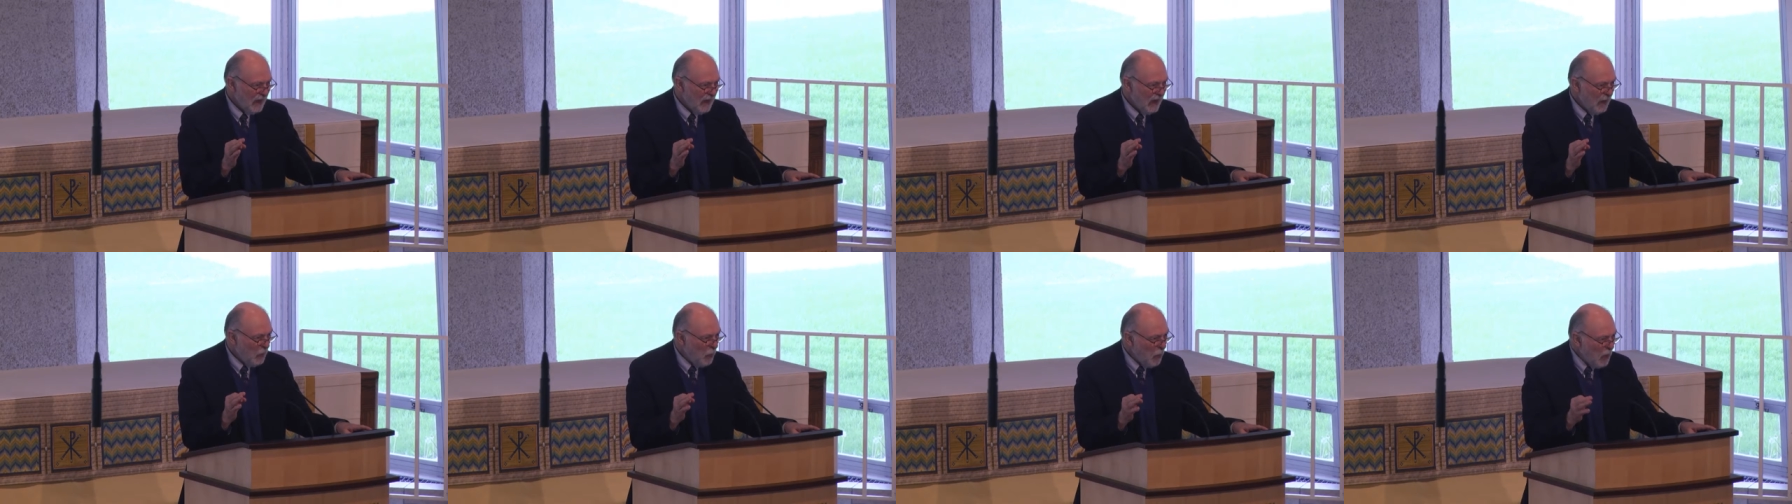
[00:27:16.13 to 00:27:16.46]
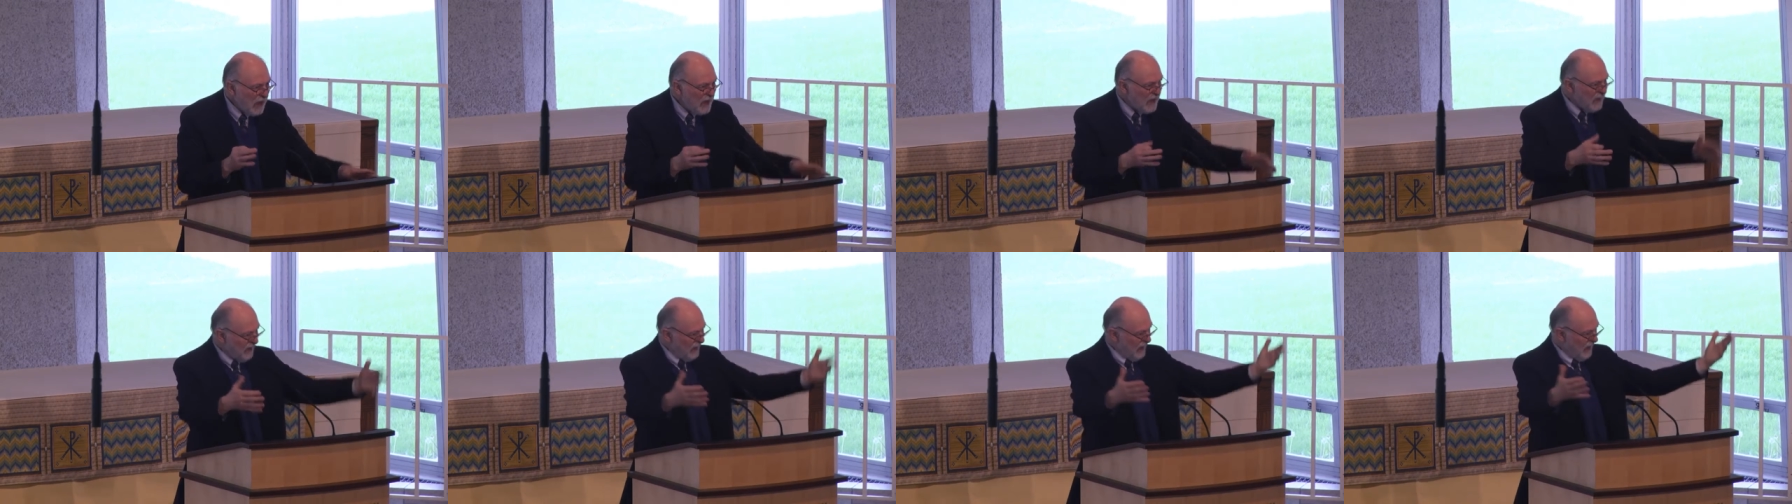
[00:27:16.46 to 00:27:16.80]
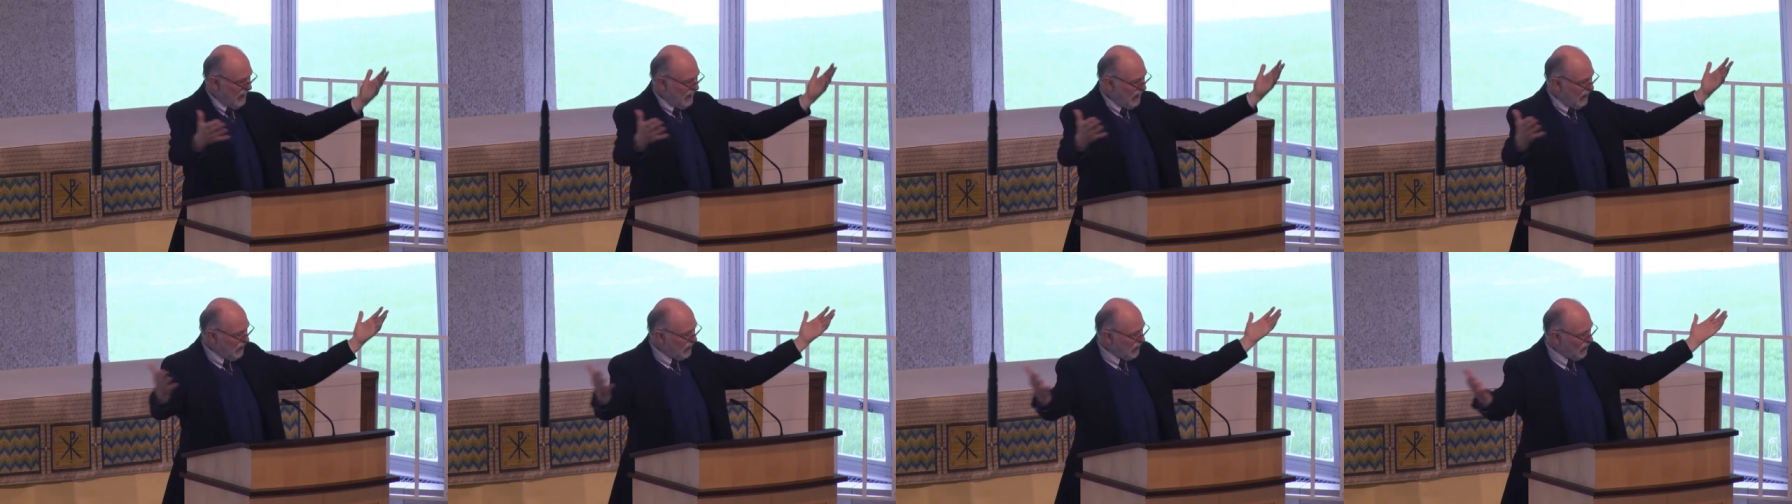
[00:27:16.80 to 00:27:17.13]
and we
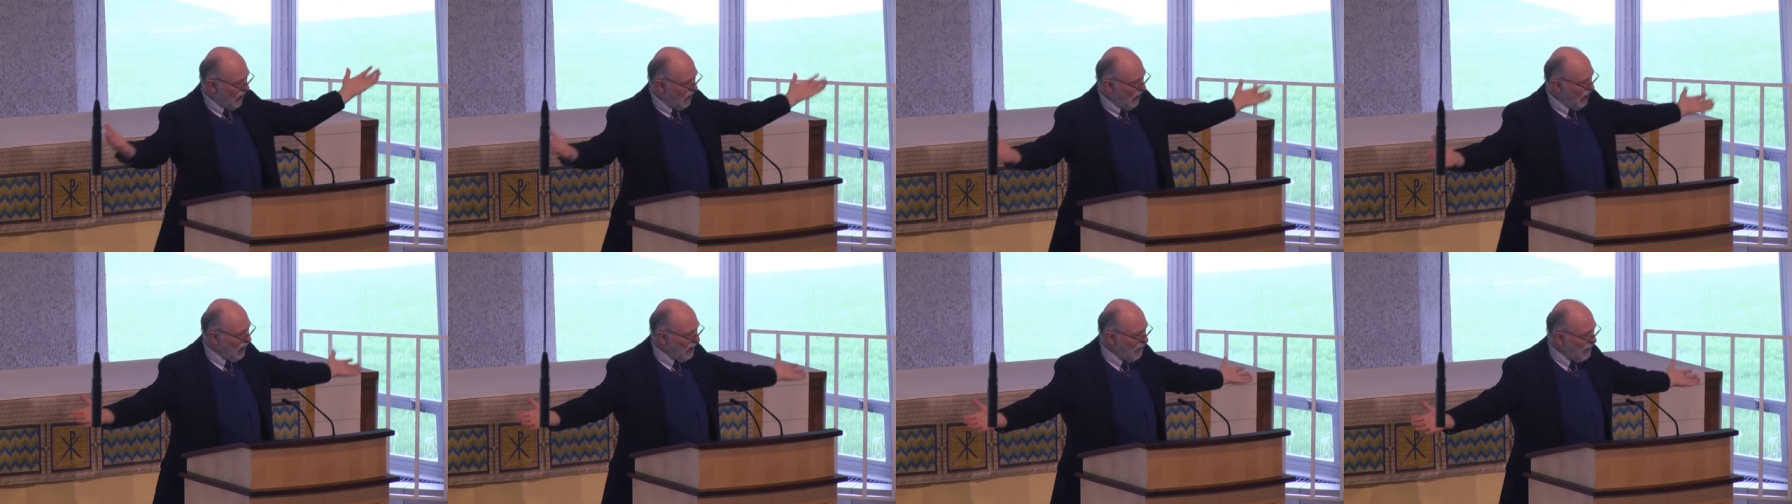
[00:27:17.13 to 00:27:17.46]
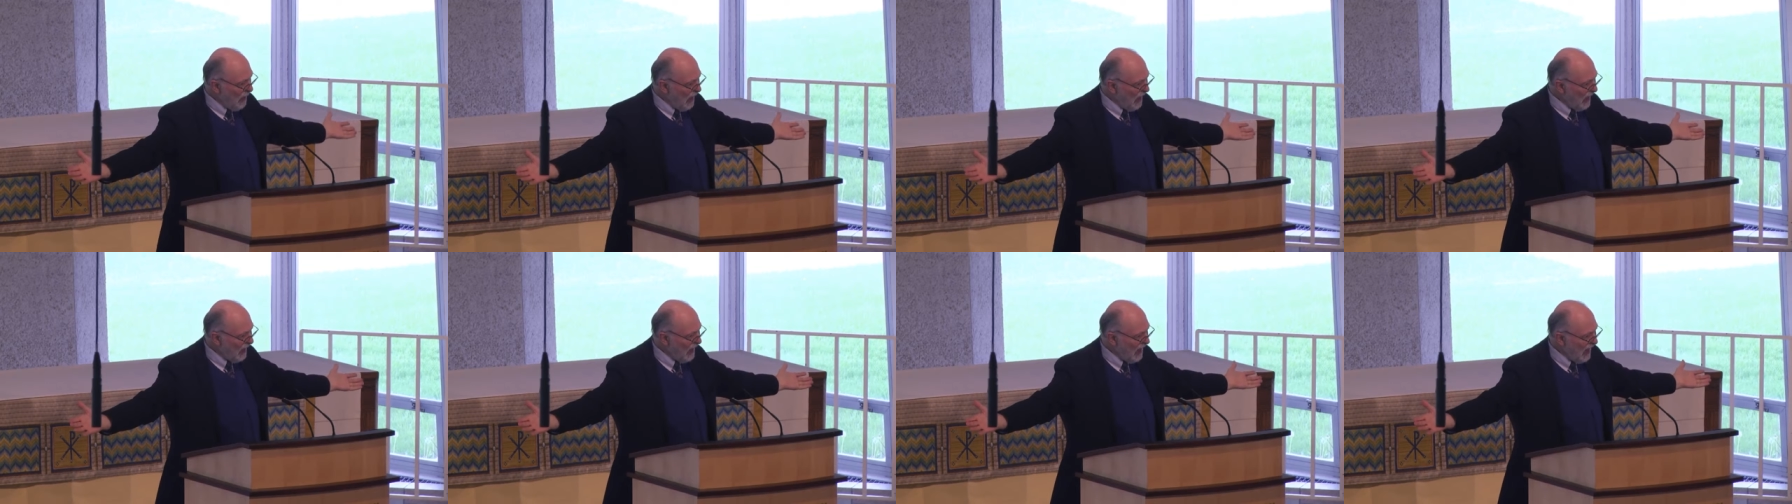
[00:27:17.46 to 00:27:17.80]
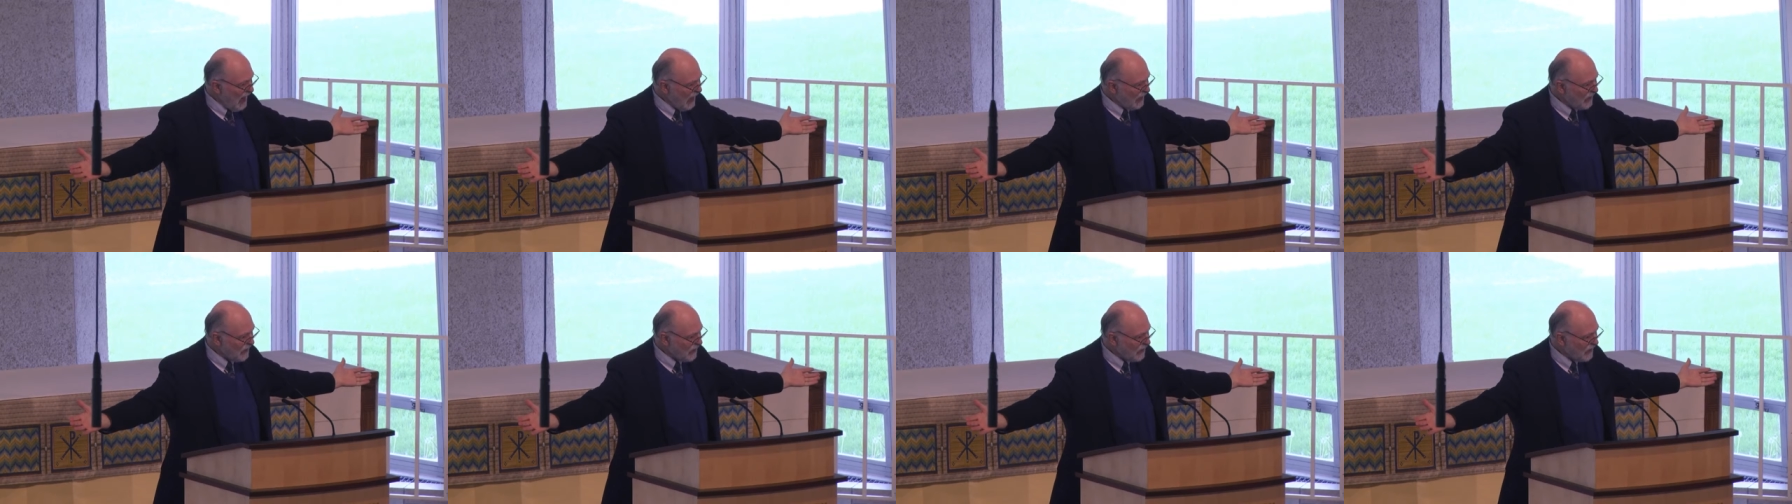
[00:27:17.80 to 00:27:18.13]
think it's all about
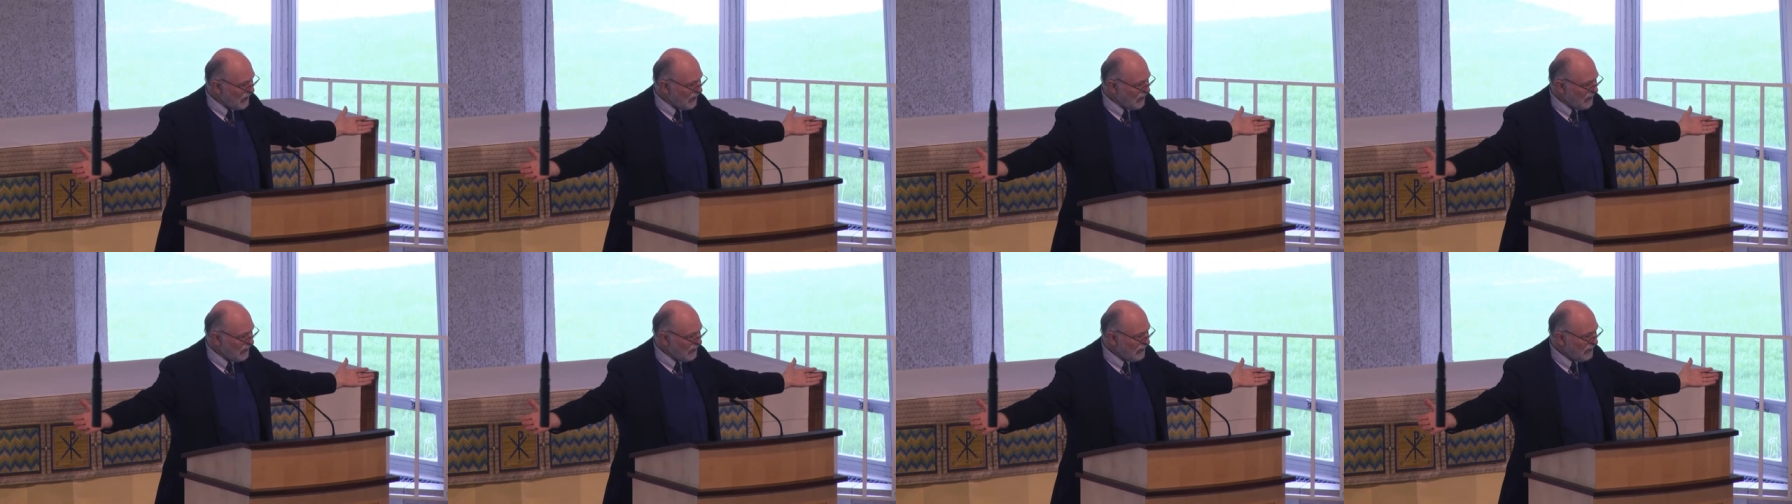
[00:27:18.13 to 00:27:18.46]
us.